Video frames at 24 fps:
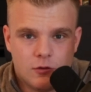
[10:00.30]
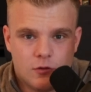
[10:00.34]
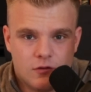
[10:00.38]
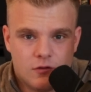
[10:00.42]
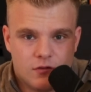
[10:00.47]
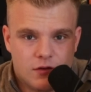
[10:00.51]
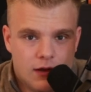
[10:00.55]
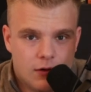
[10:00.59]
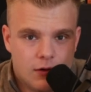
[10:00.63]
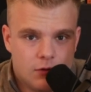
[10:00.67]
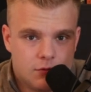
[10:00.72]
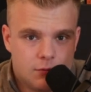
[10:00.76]

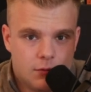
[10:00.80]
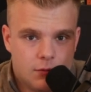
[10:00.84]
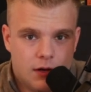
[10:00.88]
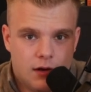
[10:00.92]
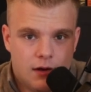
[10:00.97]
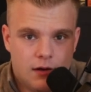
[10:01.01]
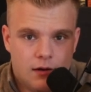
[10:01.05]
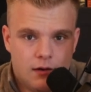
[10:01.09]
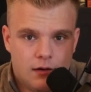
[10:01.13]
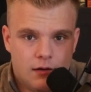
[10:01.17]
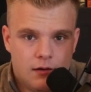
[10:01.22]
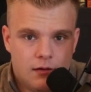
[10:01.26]
salesman.
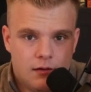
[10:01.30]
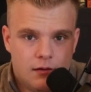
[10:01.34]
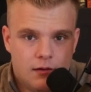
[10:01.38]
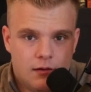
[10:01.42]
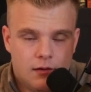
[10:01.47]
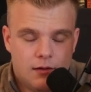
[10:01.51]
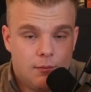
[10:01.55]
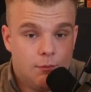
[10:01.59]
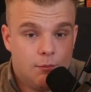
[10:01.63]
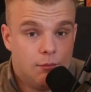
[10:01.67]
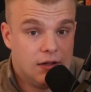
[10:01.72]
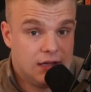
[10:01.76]

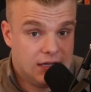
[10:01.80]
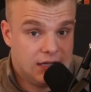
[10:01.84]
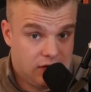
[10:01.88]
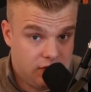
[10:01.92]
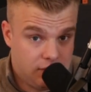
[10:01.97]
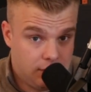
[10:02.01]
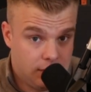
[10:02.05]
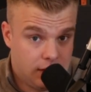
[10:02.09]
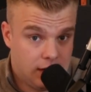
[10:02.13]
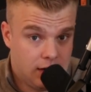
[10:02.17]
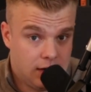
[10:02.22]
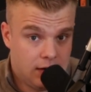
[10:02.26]
Believe
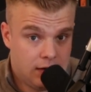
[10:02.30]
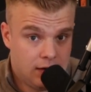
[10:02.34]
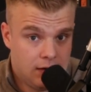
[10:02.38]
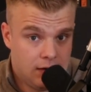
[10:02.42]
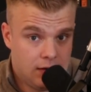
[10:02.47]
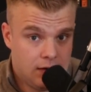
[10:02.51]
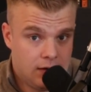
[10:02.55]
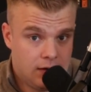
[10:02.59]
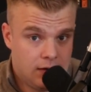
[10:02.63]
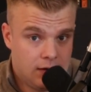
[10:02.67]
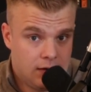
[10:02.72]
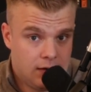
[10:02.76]
me,
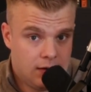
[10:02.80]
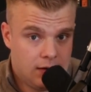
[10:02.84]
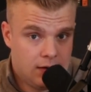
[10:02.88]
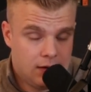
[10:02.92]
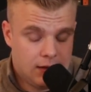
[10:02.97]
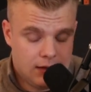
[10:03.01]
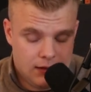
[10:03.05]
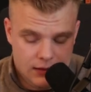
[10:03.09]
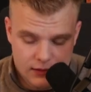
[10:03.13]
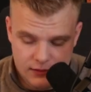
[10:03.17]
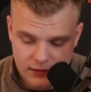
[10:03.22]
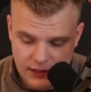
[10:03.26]

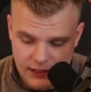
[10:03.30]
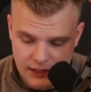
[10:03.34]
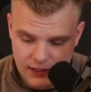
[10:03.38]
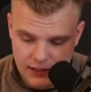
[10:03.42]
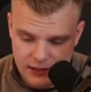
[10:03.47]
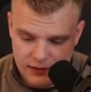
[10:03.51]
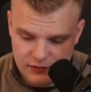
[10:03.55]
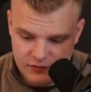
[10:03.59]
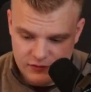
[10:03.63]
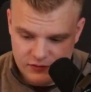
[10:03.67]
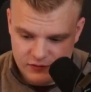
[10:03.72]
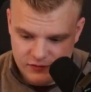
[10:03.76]
that
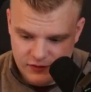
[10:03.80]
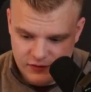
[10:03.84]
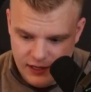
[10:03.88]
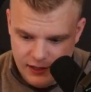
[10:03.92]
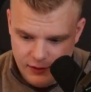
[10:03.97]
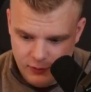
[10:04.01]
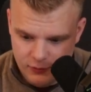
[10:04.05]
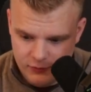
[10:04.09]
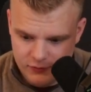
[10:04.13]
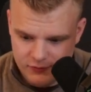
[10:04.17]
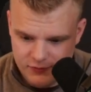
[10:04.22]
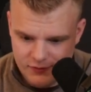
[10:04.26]

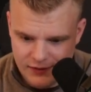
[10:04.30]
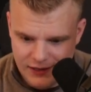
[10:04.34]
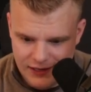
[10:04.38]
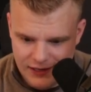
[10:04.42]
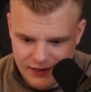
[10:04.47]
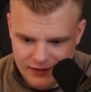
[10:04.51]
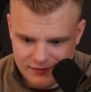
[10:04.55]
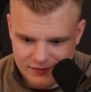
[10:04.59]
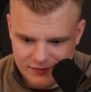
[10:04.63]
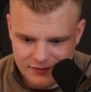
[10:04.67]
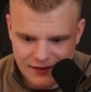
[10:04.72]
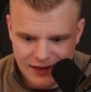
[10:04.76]
sales
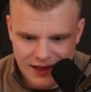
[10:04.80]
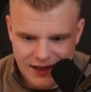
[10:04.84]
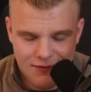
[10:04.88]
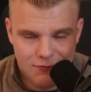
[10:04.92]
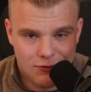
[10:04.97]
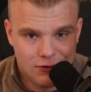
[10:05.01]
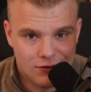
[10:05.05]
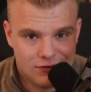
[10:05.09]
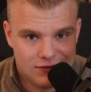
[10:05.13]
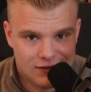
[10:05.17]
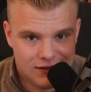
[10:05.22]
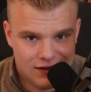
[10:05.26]
is
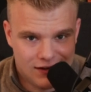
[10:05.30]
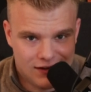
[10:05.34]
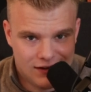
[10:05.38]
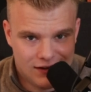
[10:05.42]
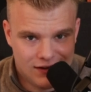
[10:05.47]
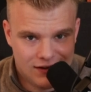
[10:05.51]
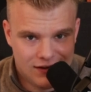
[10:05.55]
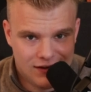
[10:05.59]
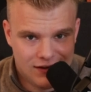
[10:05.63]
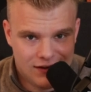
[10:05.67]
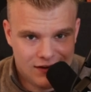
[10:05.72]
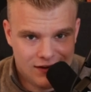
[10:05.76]
everything.
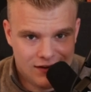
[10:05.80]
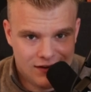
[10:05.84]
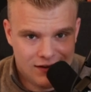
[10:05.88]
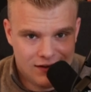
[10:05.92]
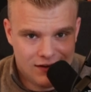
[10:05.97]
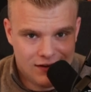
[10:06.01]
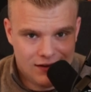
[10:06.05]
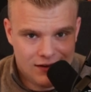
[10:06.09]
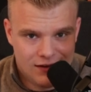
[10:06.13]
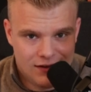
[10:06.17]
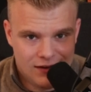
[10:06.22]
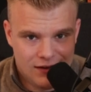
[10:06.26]

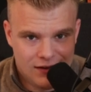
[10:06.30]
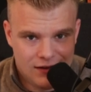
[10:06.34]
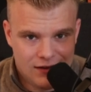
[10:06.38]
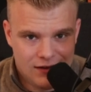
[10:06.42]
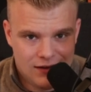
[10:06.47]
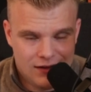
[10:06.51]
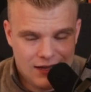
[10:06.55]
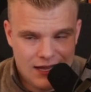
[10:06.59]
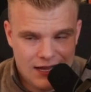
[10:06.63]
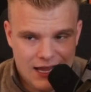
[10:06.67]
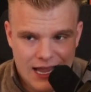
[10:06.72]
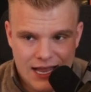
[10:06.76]

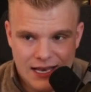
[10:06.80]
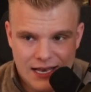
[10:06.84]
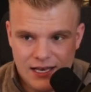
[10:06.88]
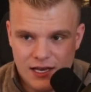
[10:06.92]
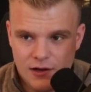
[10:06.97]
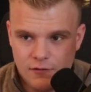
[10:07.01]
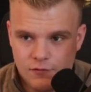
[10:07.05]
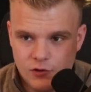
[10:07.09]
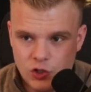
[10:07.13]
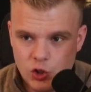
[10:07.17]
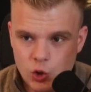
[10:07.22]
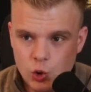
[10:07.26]
And
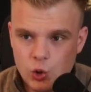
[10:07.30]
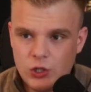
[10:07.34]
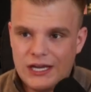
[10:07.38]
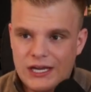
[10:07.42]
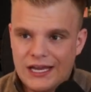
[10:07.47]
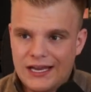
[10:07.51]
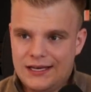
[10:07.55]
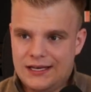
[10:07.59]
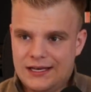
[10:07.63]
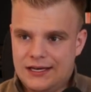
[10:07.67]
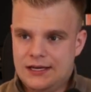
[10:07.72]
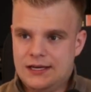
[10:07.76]
if you
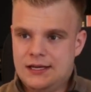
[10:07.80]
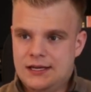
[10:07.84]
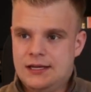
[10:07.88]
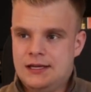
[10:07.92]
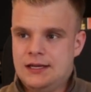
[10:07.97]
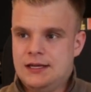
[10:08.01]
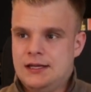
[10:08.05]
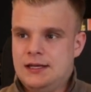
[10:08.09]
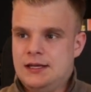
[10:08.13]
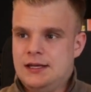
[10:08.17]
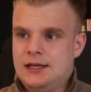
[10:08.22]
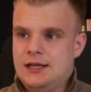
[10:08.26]
can
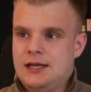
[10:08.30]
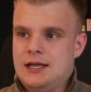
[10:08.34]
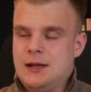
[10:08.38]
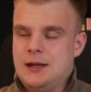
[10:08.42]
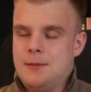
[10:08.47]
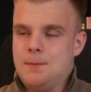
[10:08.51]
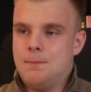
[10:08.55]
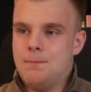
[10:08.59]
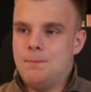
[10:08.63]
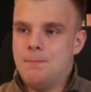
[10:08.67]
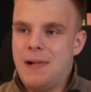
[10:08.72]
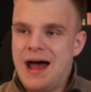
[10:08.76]

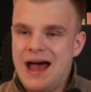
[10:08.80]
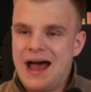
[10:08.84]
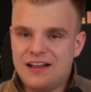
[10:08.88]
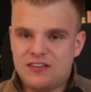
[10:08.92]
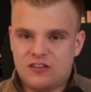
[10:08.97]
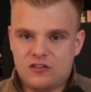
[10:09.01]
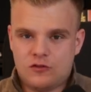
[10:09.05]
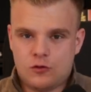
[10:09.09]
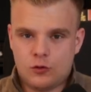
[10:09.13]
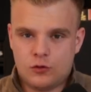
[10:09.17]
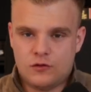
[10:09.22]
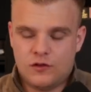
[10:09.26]

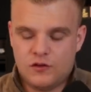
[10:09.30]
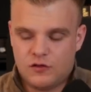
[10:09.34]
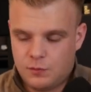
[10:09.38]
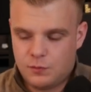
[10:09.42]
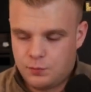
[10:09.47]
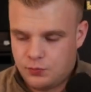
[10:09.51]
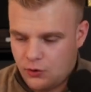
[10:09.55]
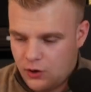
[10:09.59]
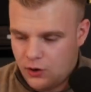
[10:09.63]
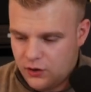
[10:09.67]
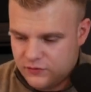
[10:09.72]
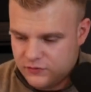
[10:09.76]
master this
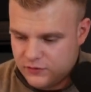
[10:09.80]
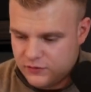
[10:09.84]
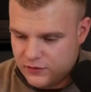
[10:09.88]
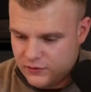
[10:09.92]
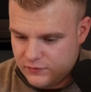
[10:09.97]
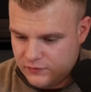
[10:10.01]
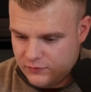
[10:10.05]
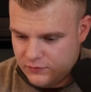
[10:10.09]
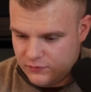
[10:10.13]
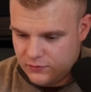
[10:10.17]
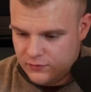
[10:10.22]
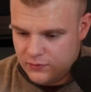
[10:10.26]

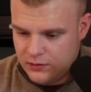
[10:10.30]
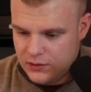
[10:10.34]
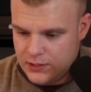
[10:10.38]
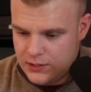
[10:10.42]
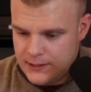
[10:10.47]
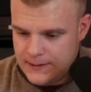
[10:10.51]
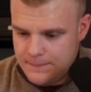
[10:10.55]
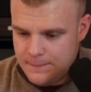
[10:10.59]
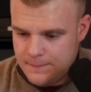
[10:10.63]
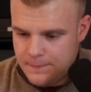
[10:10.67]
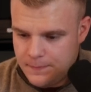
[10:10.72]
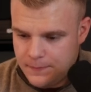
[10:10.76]
process,
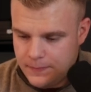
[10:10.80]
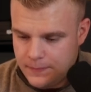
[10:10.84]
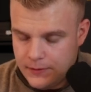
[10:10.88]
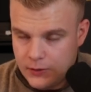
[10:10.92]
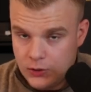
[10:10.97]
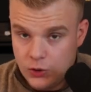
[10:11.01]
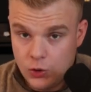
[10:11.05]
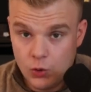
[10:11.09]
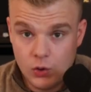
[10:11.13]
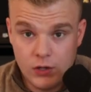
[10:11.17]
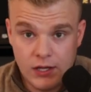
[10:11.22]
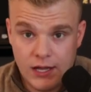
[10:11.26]

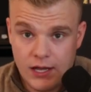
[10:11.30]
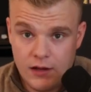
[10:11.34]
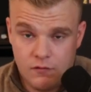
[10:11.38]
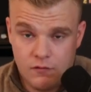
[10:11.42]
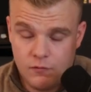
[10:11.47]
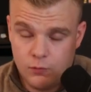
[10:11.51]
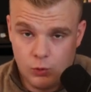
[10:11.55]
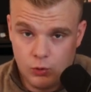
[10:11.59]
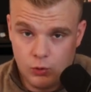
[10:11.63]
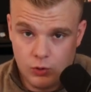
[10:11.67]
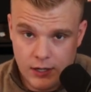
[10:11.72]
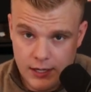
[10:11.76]
your life
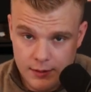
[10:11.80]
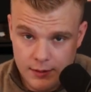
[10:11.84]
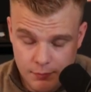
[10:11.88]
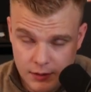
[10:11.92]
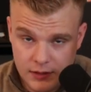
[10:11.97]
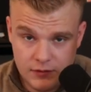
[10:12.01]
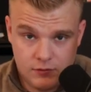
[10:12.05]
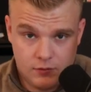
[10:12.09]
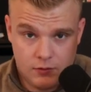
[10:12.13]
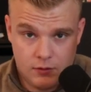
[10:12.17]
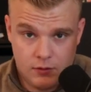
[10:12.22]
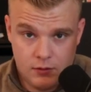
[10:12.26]
will get
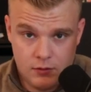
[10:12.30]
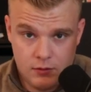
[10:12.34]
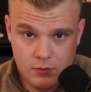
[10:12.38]
better.